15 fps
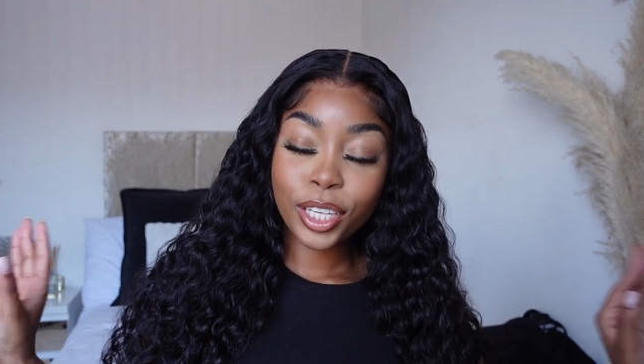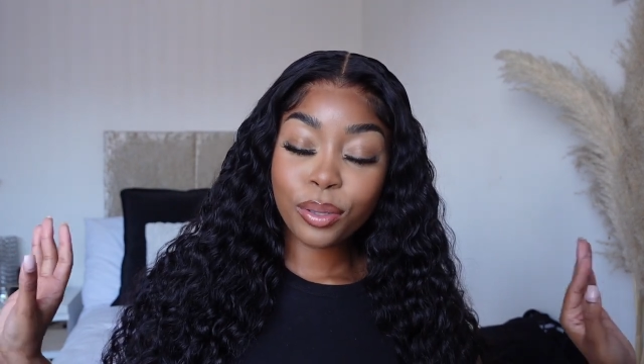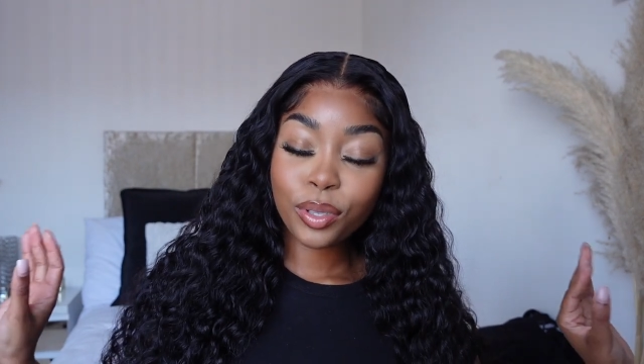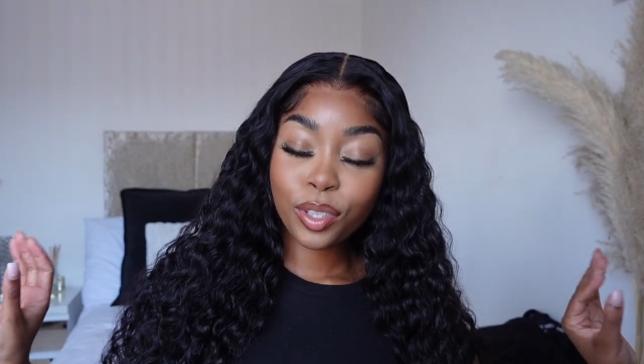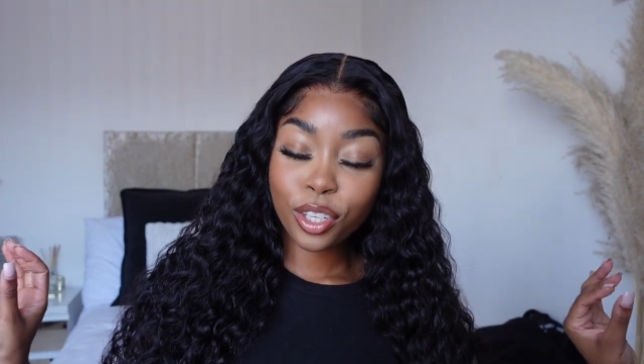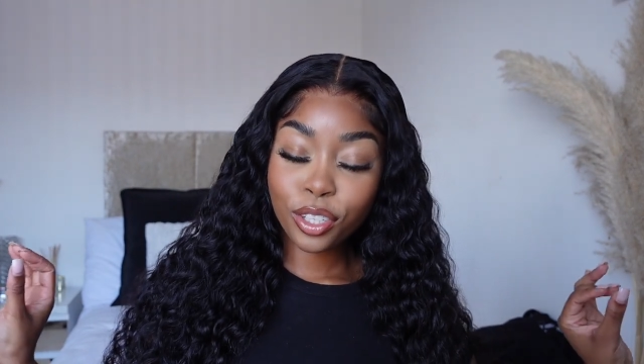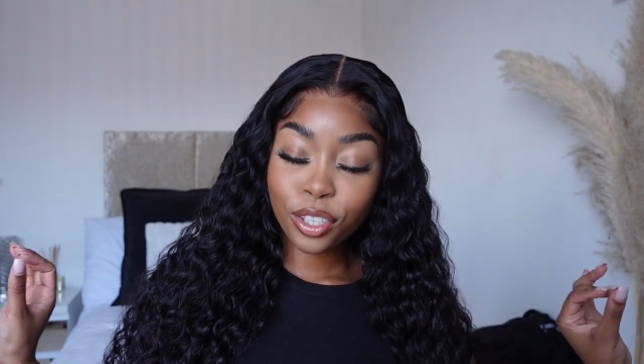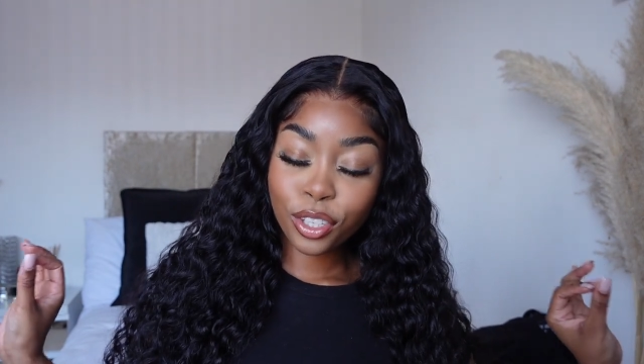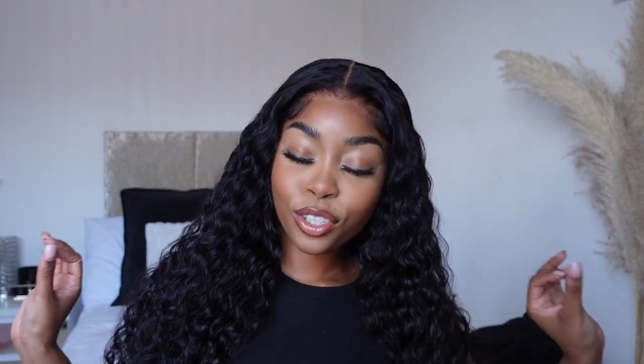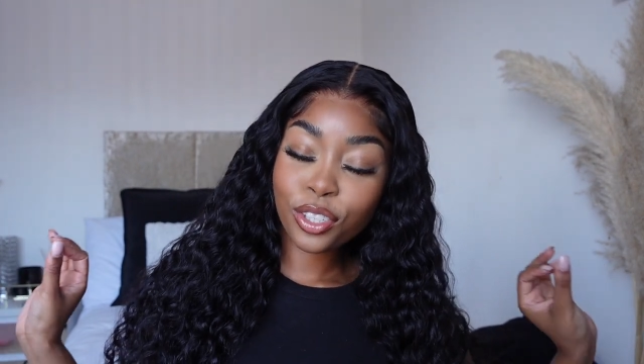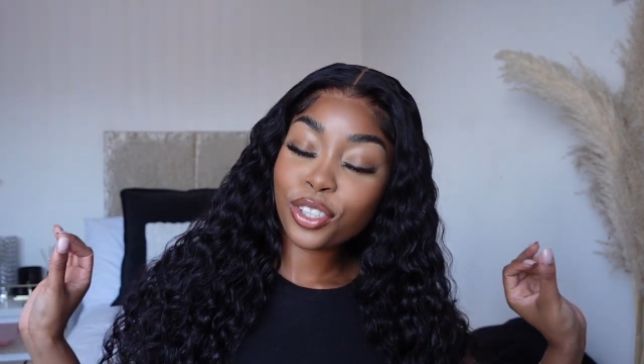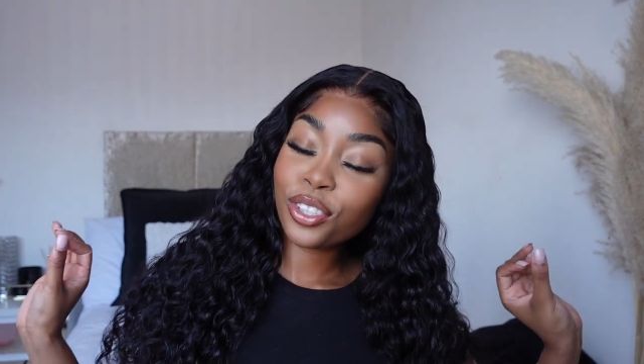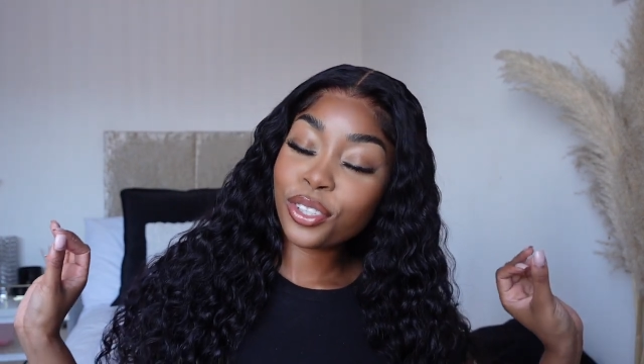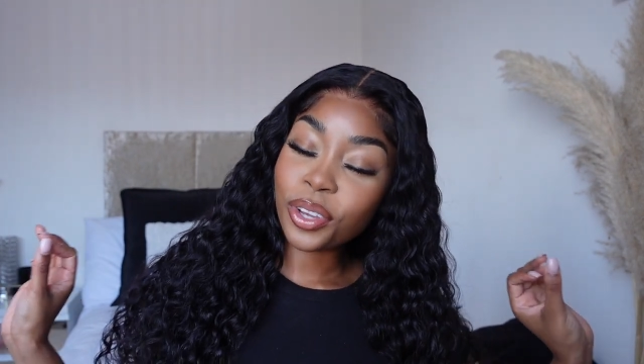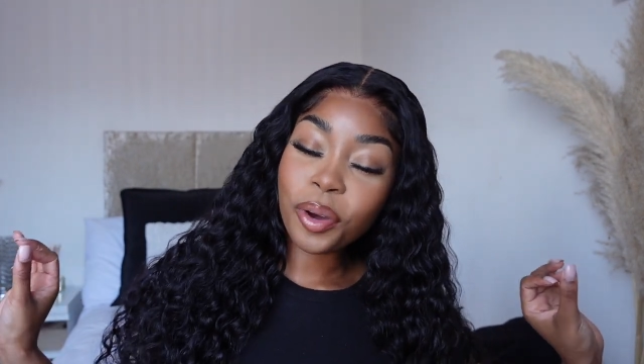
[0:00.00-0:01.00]
you so so
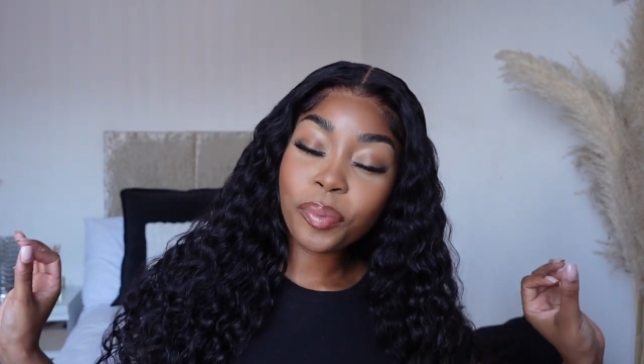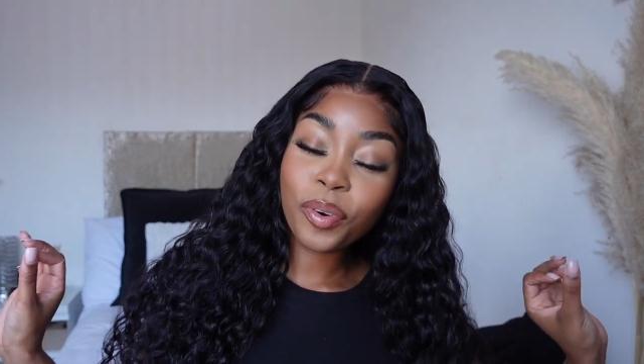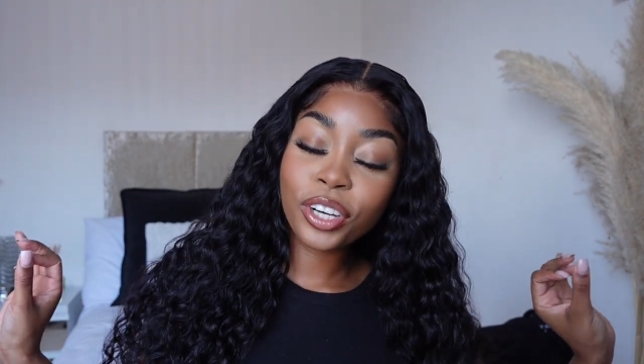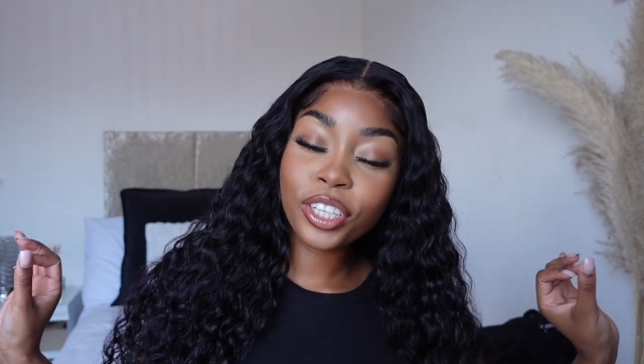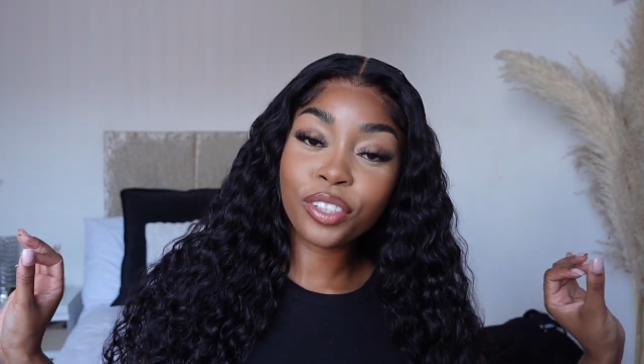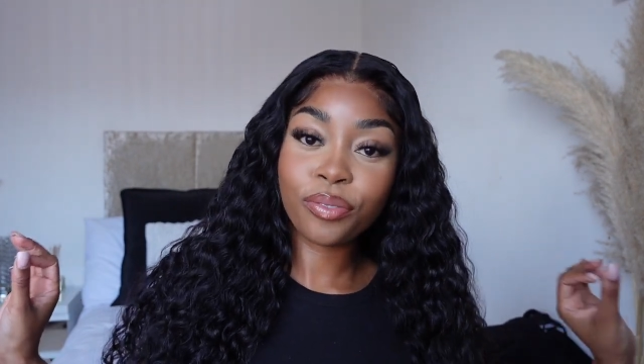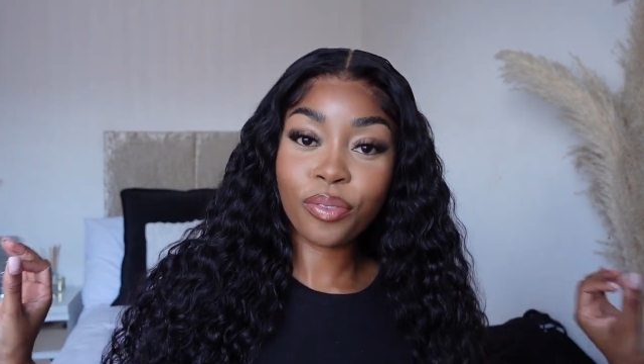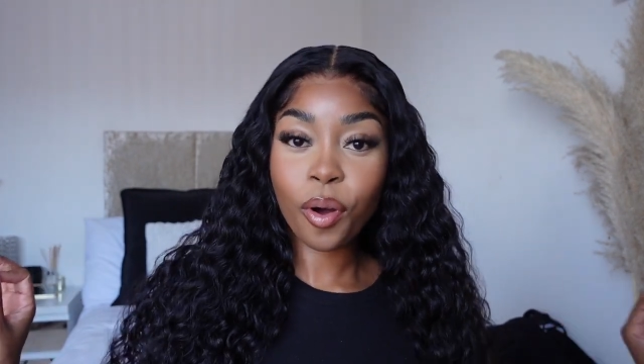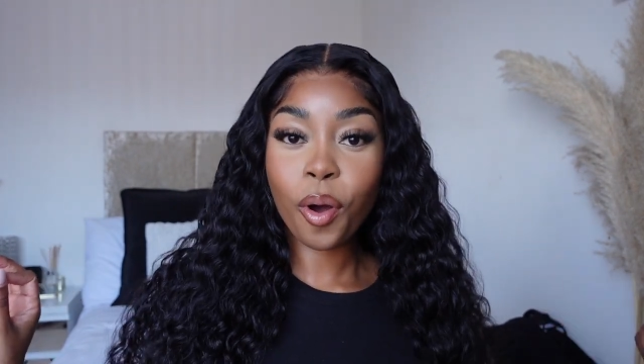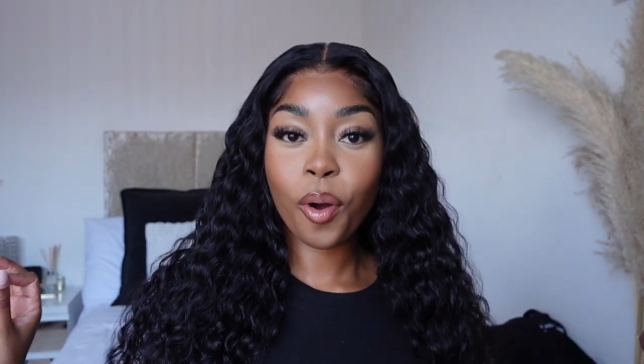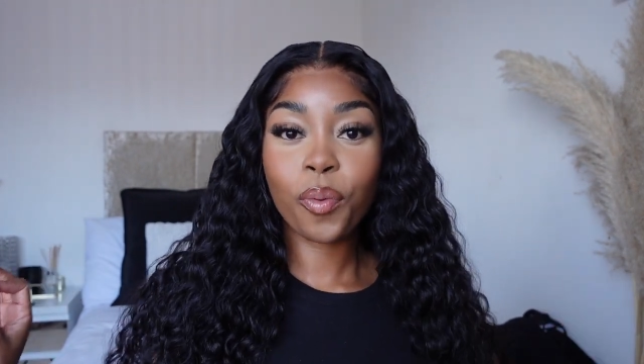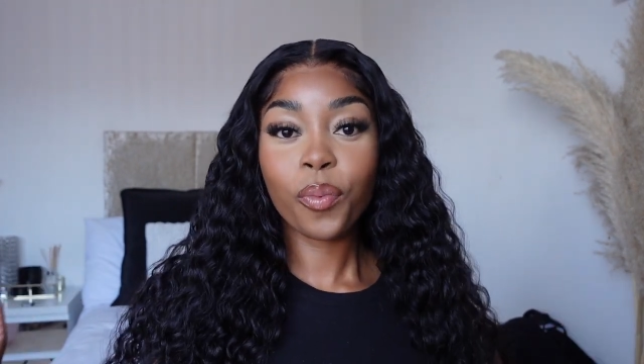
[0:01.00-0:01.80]
so much for